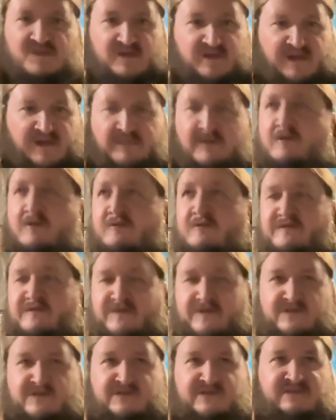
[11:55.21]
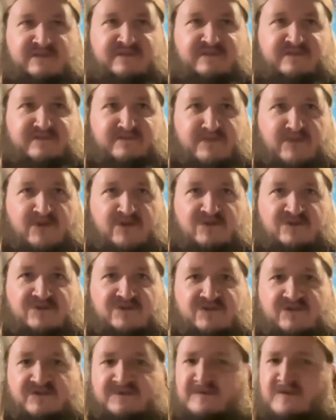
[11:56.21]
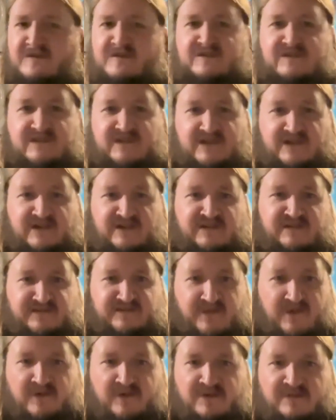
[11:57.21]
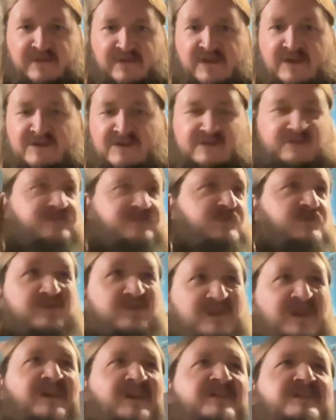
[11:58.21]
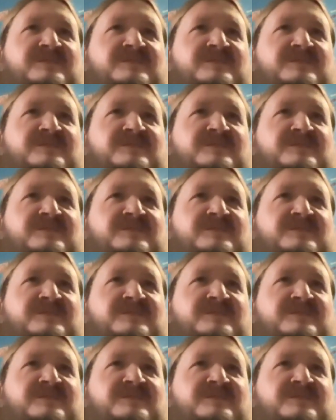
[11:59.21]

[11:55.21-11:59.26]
came out on the 13th of March of 1985. So he's already had